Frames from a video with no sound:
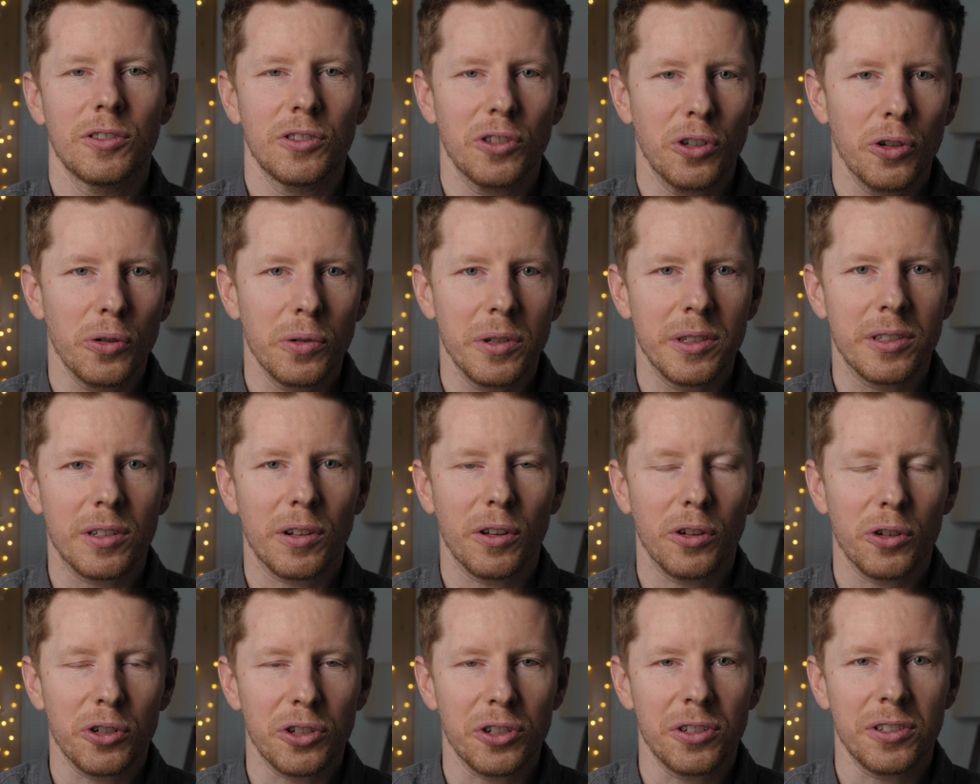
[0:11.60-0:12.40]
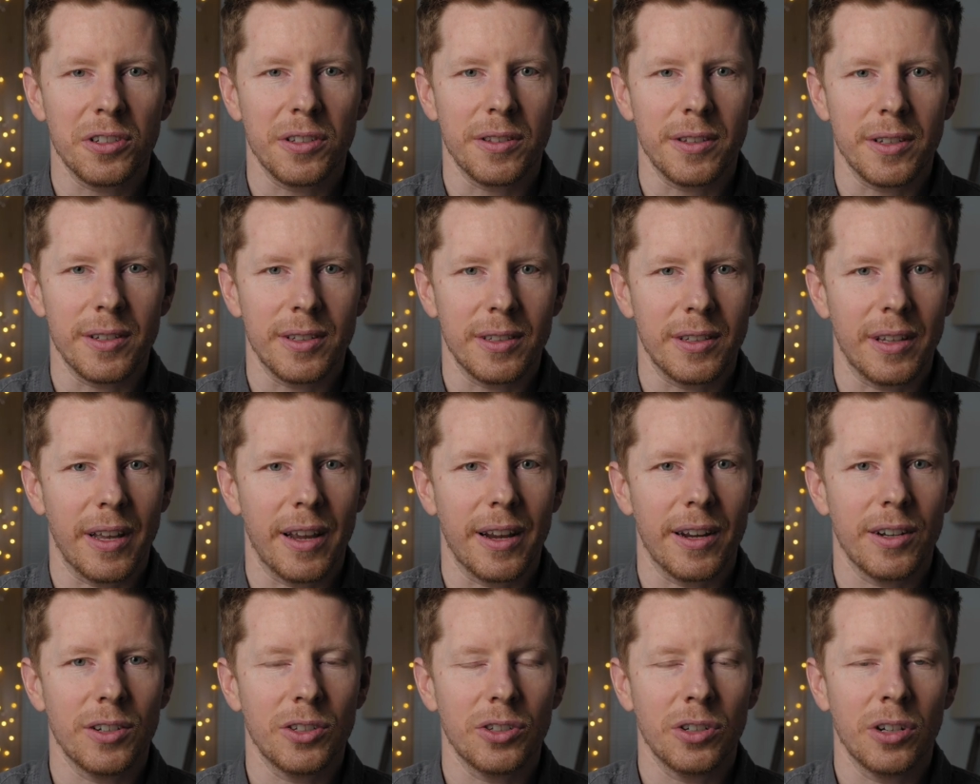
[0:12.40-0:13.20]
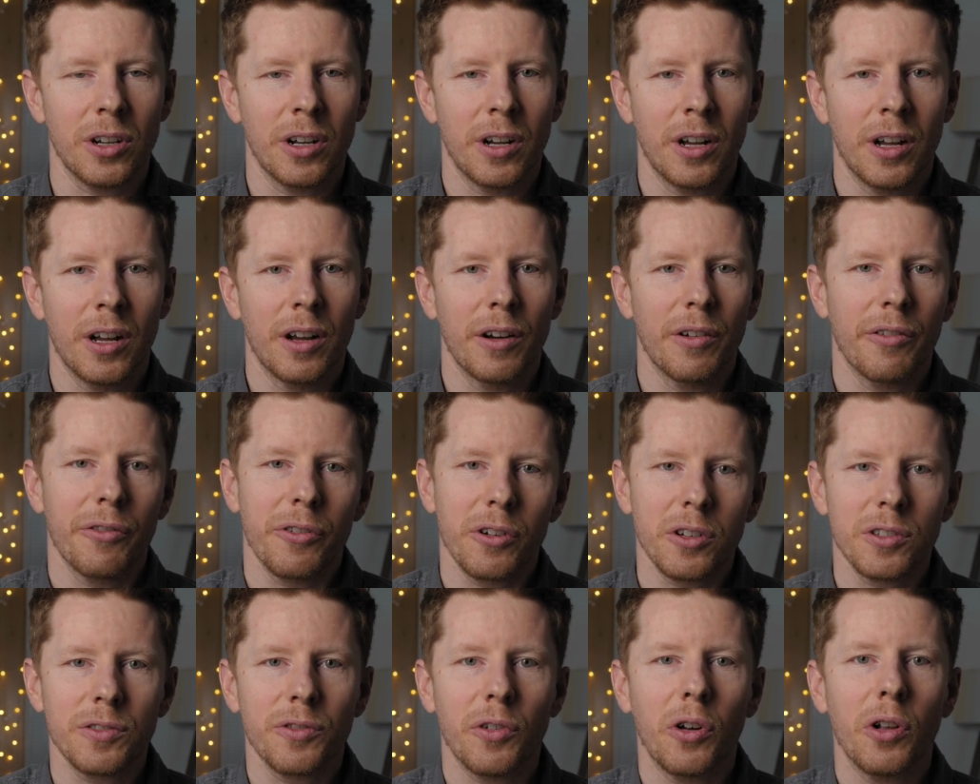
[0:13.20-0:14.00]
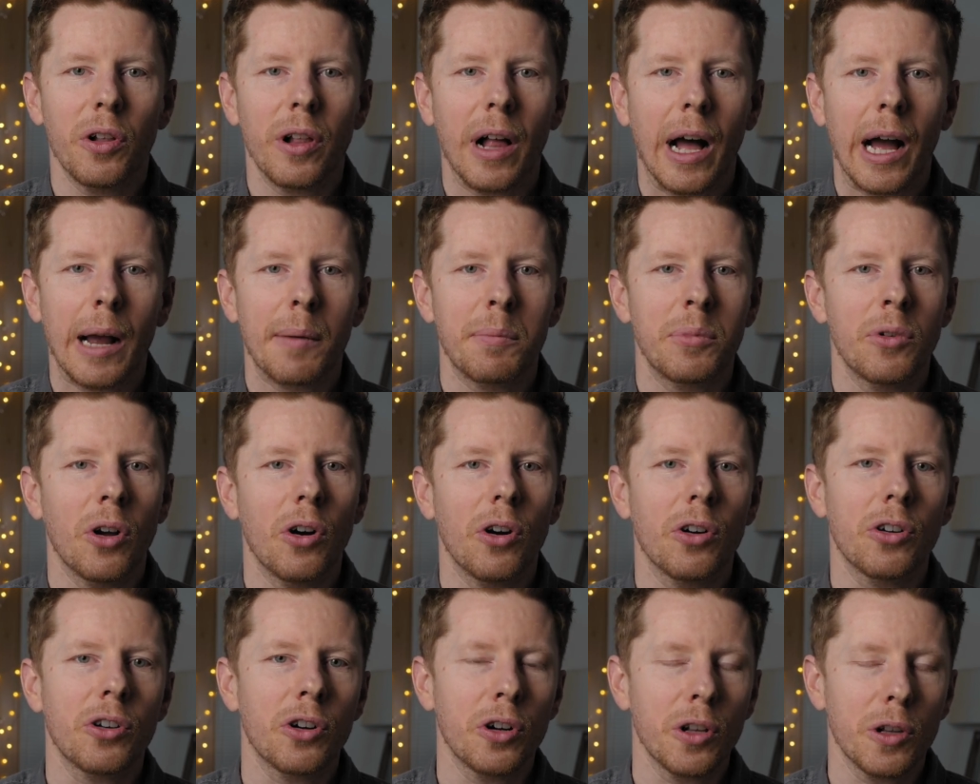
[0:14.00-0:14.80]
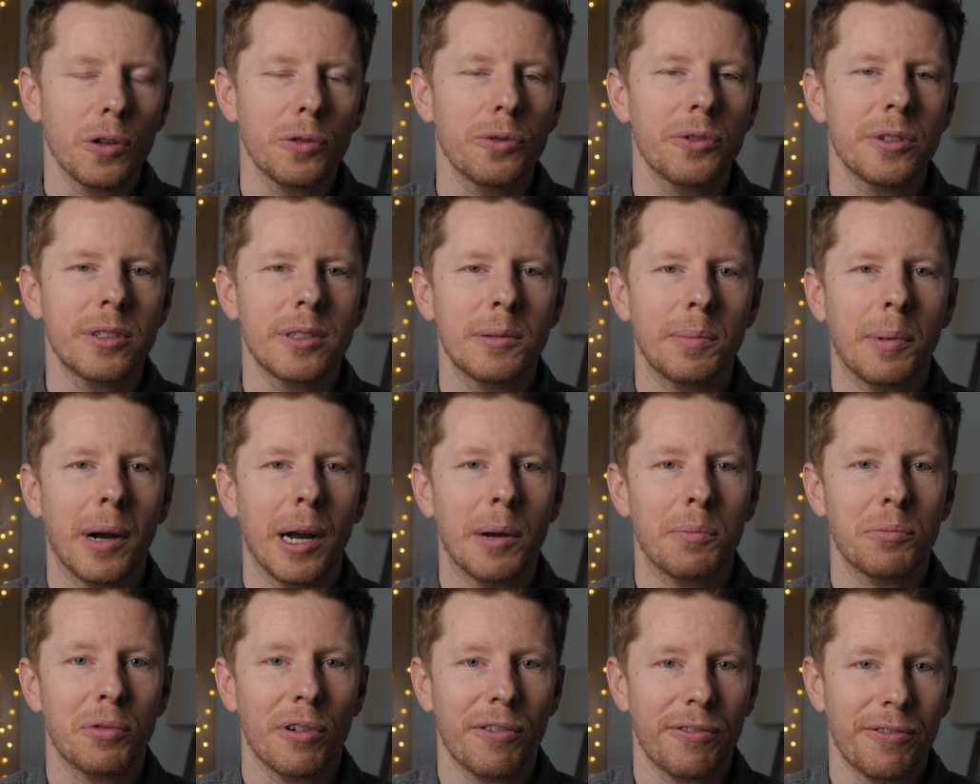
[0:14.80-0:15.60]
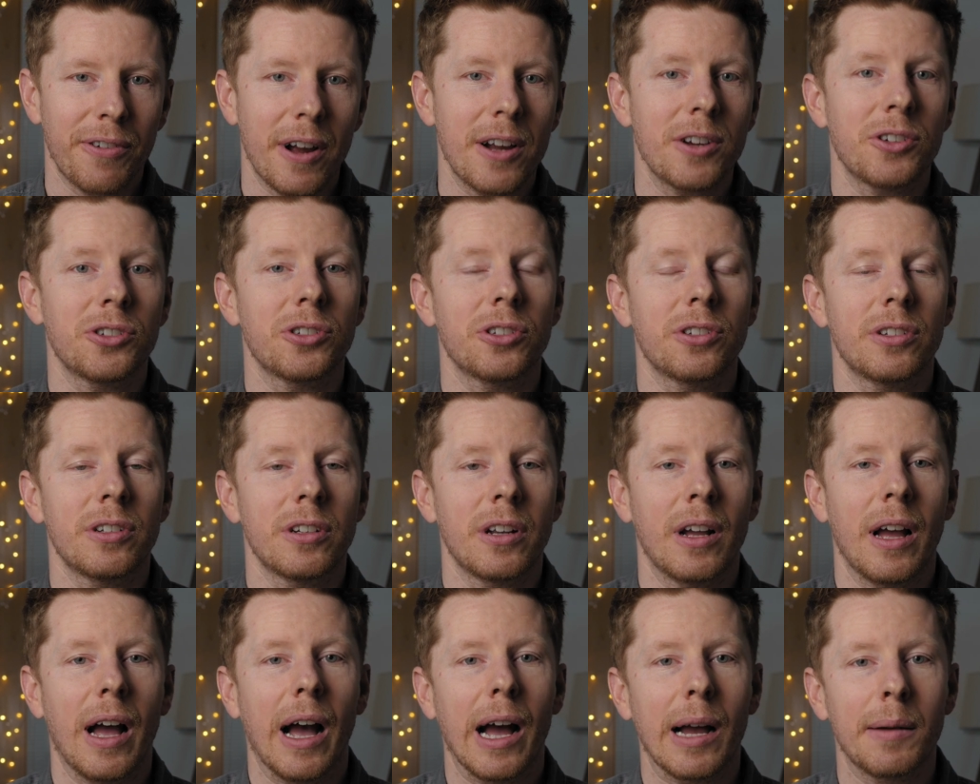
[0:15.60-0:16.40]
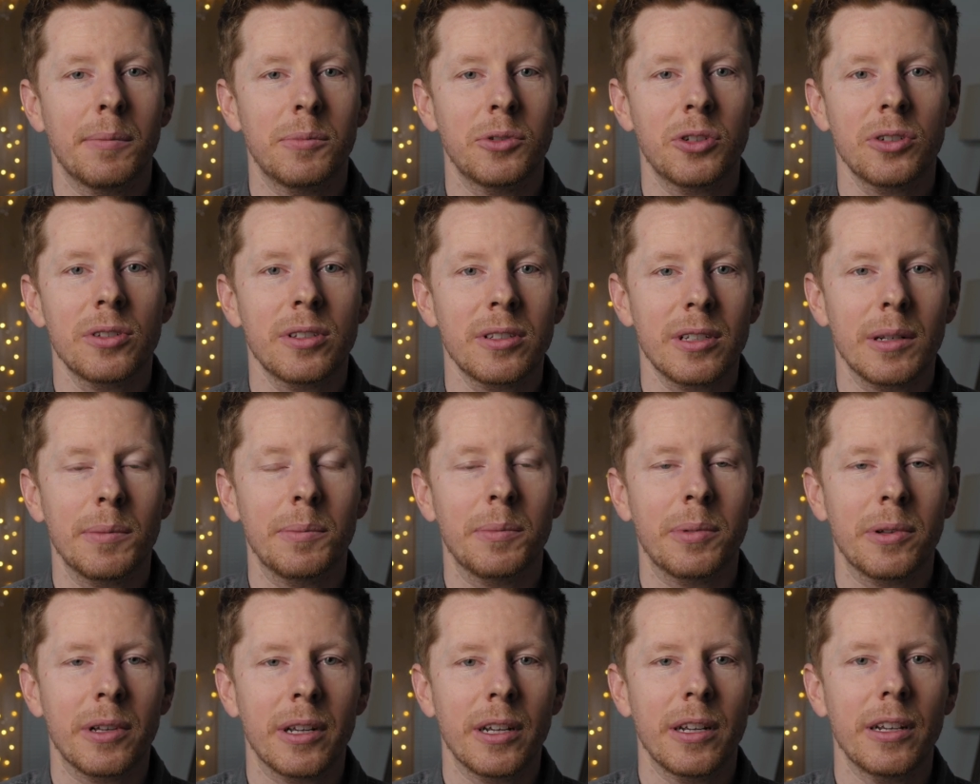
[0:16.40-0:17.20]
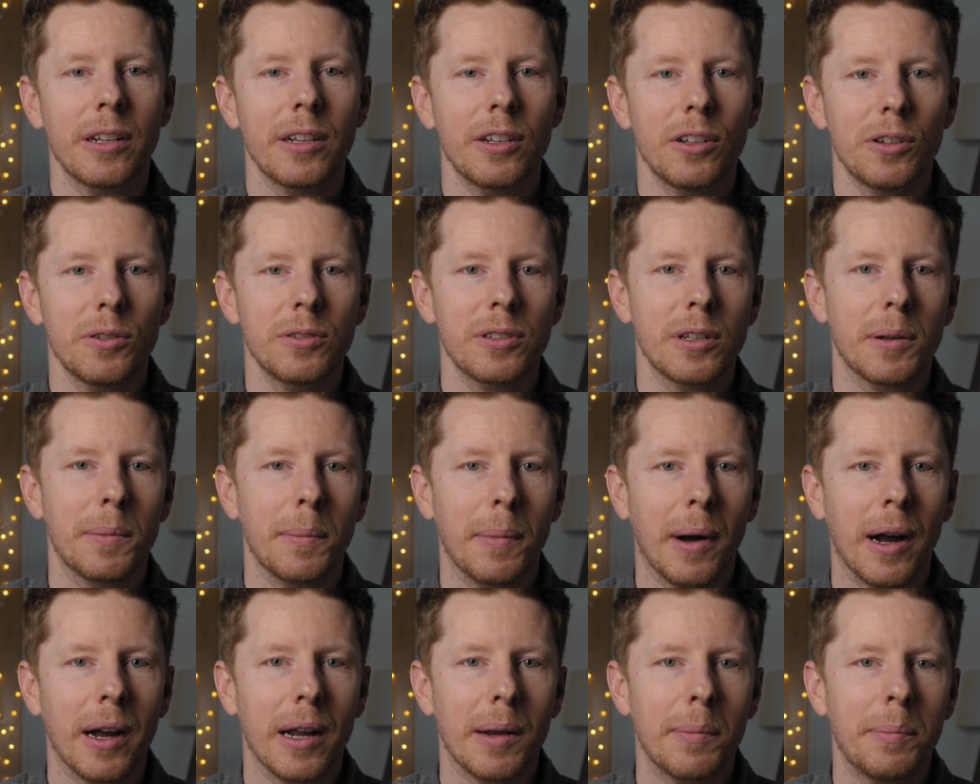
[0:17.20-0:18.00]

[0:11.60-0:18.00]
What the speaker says: Two disclosures at this stage. First of all, I'm not a colorist by profession. I'm just simply using my